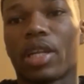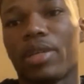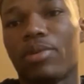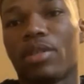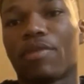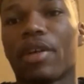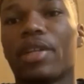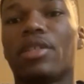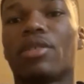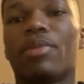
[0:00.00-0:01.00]
Like he was just
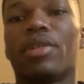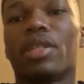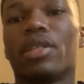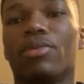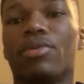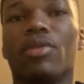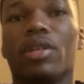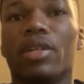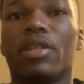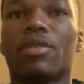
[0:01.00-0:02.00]
fighting in spurts. He was doing
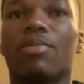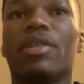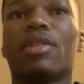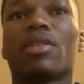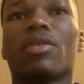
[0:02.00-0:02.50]
good in spurts.